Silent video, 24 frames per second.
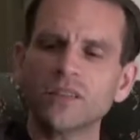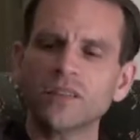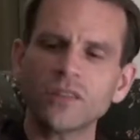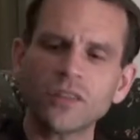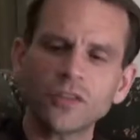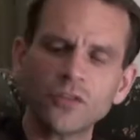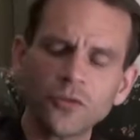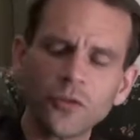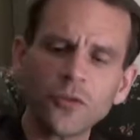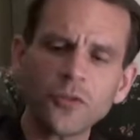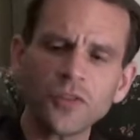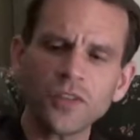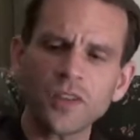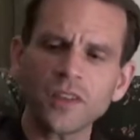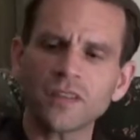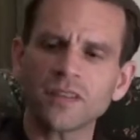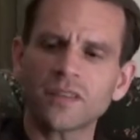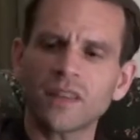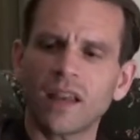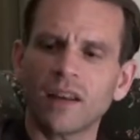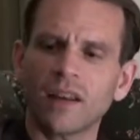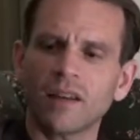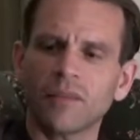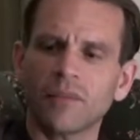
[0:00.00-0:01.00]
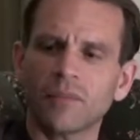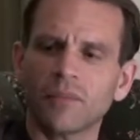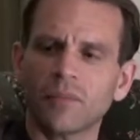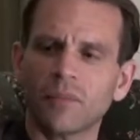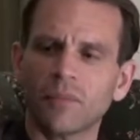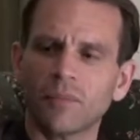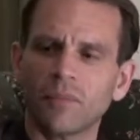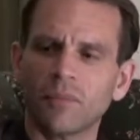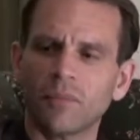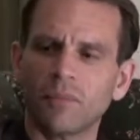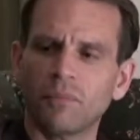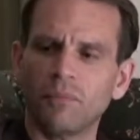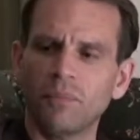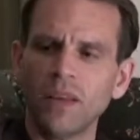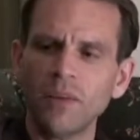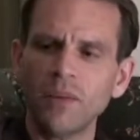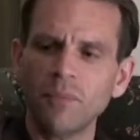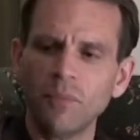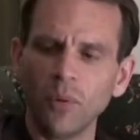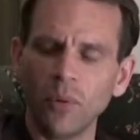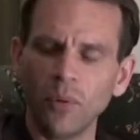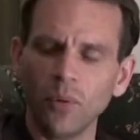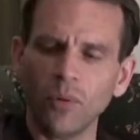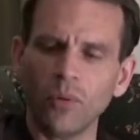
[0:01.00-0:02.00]
Because the truth is that
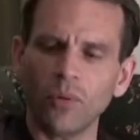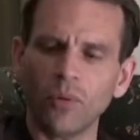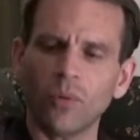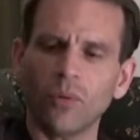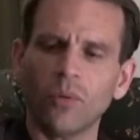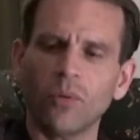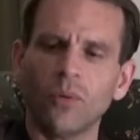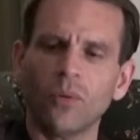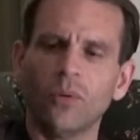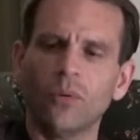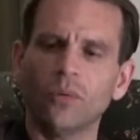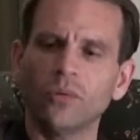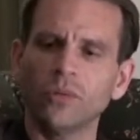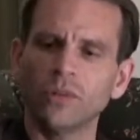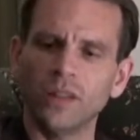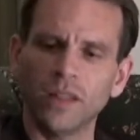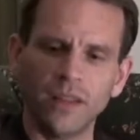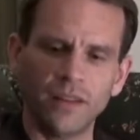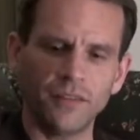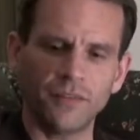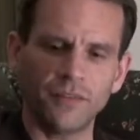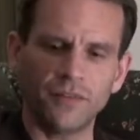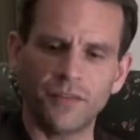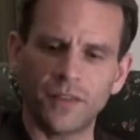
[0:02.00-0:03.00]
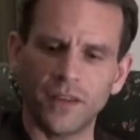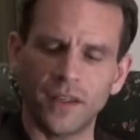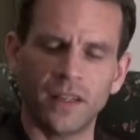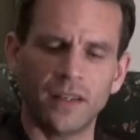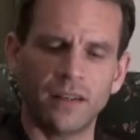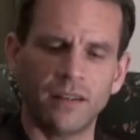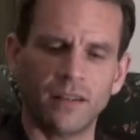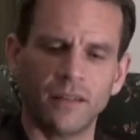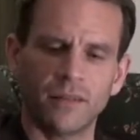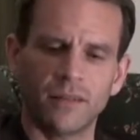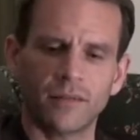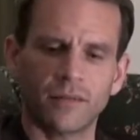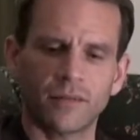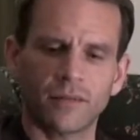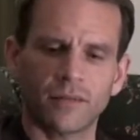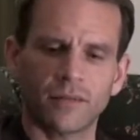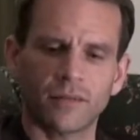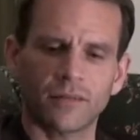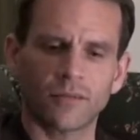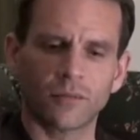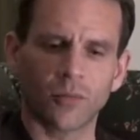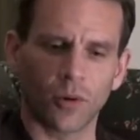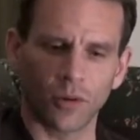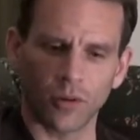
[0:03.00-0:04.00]
people who live in
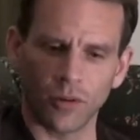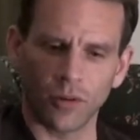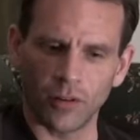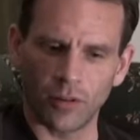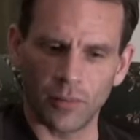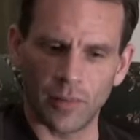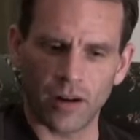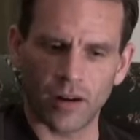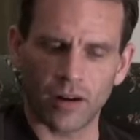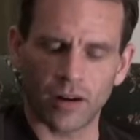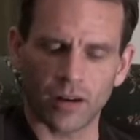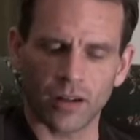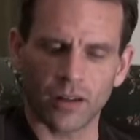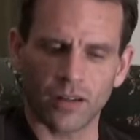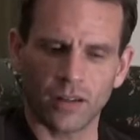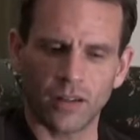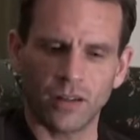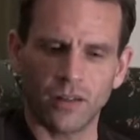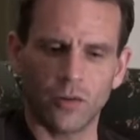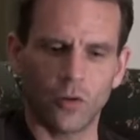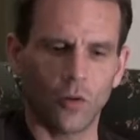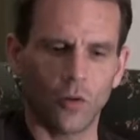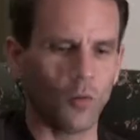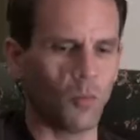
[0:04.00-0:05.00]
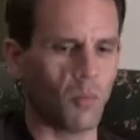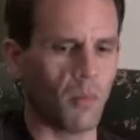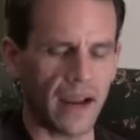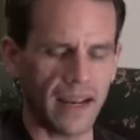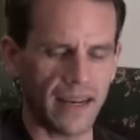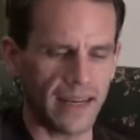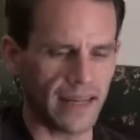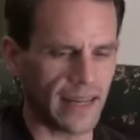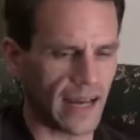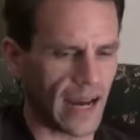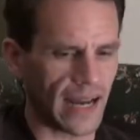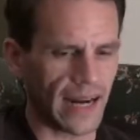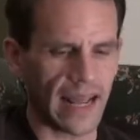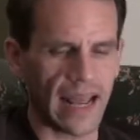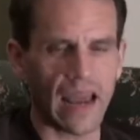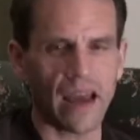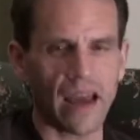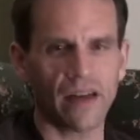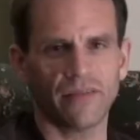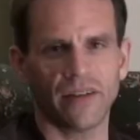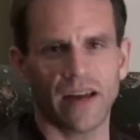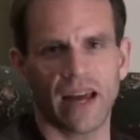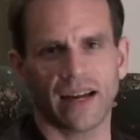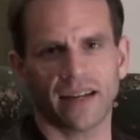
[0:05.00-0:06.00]
rural America, who might
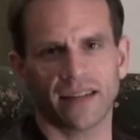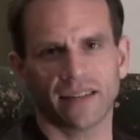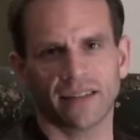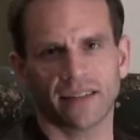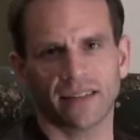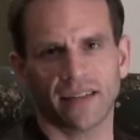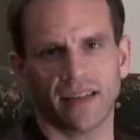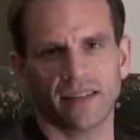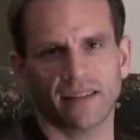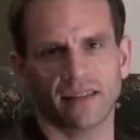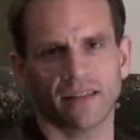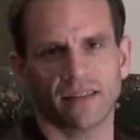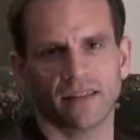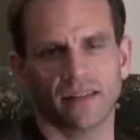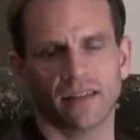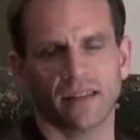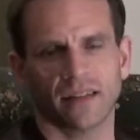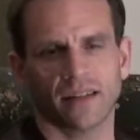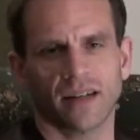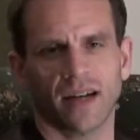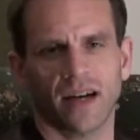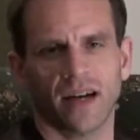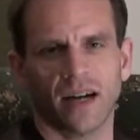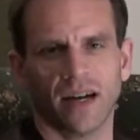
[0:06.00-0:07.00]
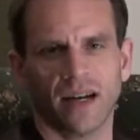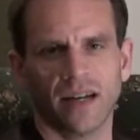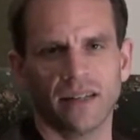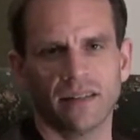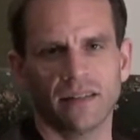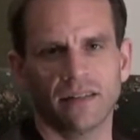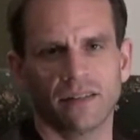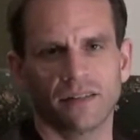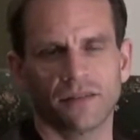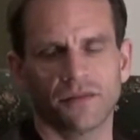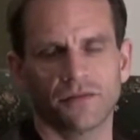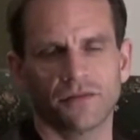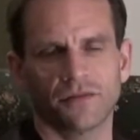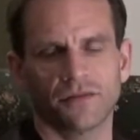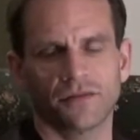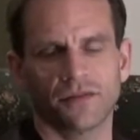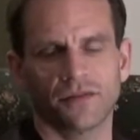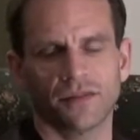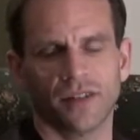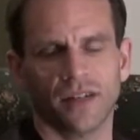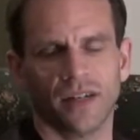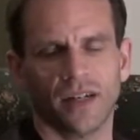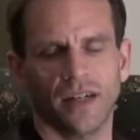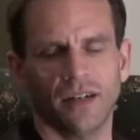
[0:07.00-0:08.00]
not have access to the kinds of
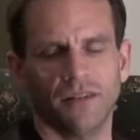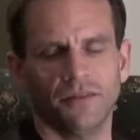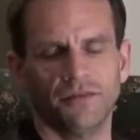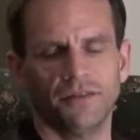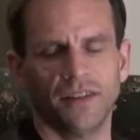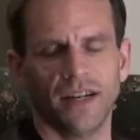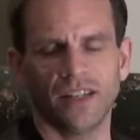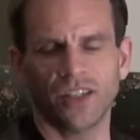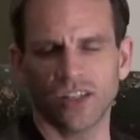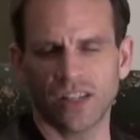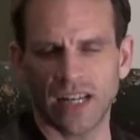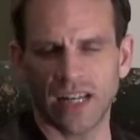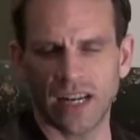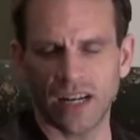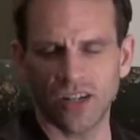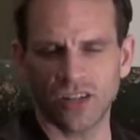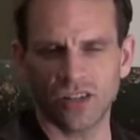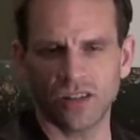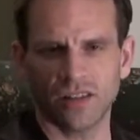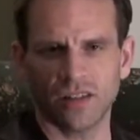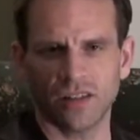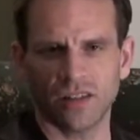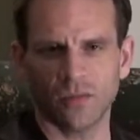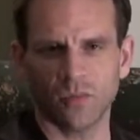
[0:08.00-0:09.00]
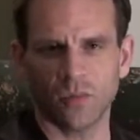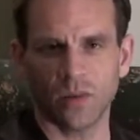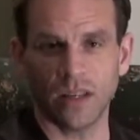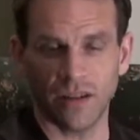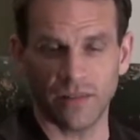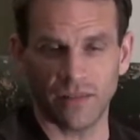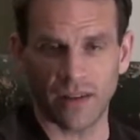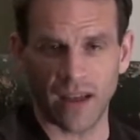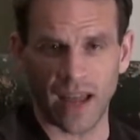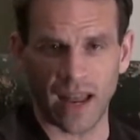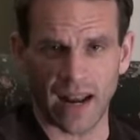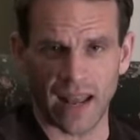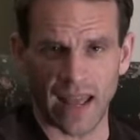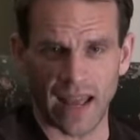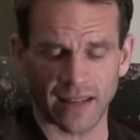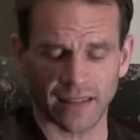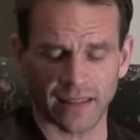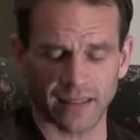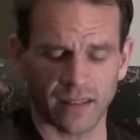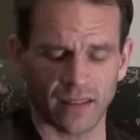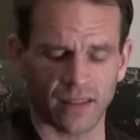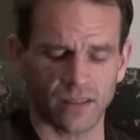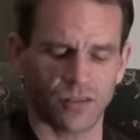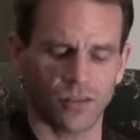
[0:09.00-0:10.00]
education that we have had
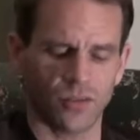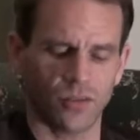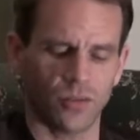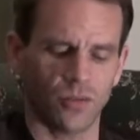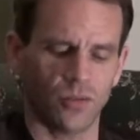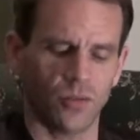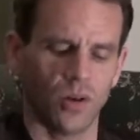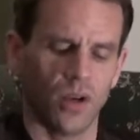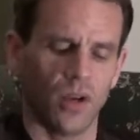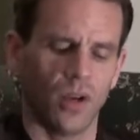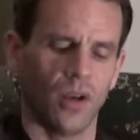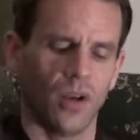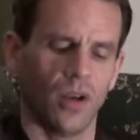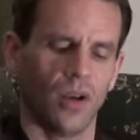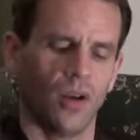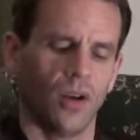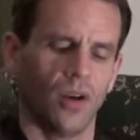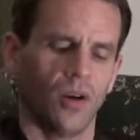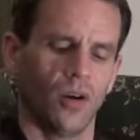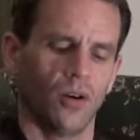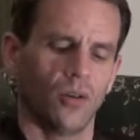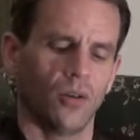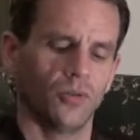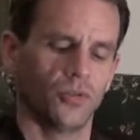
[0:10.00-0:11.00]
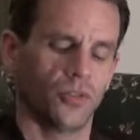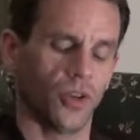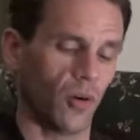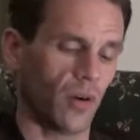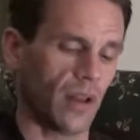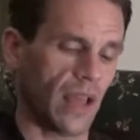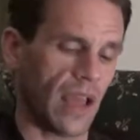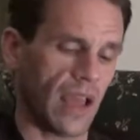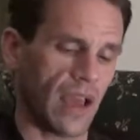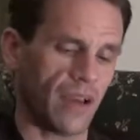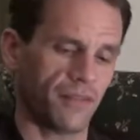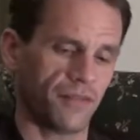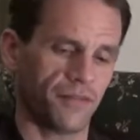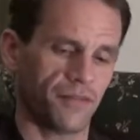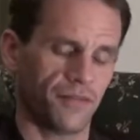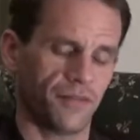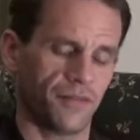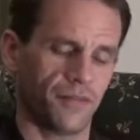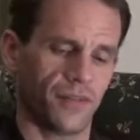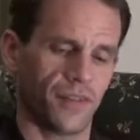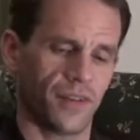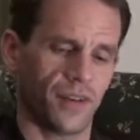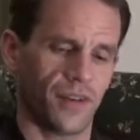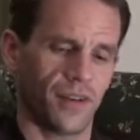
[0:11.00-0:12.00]
access to, who don't
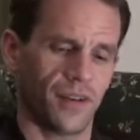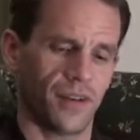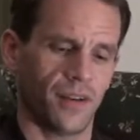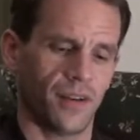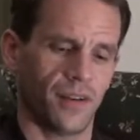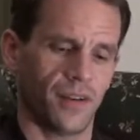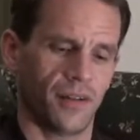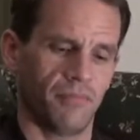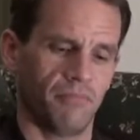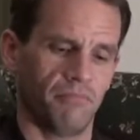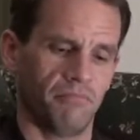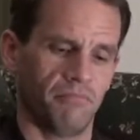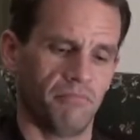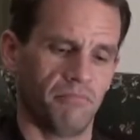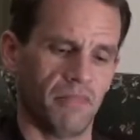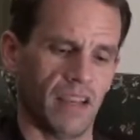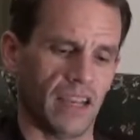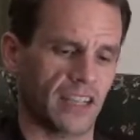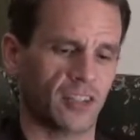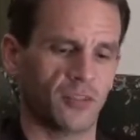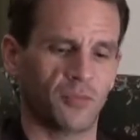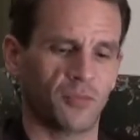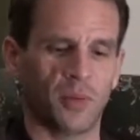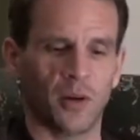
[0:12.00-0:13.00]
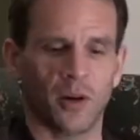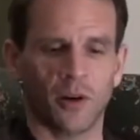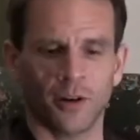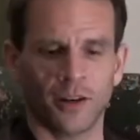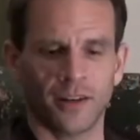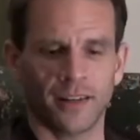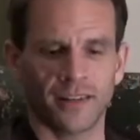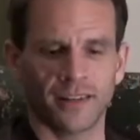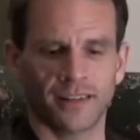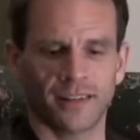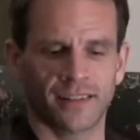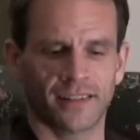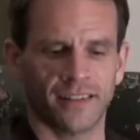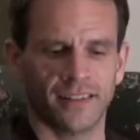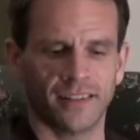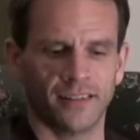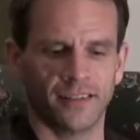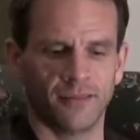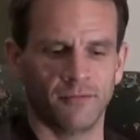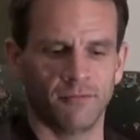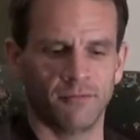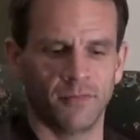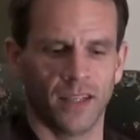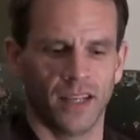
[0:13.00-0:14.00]
have
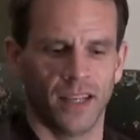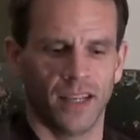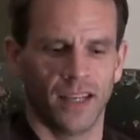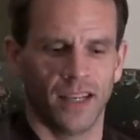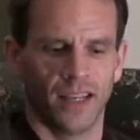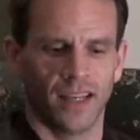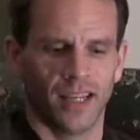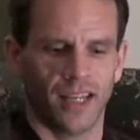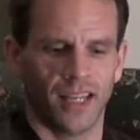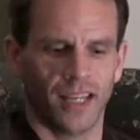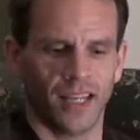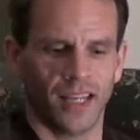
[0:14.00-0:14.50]
experience in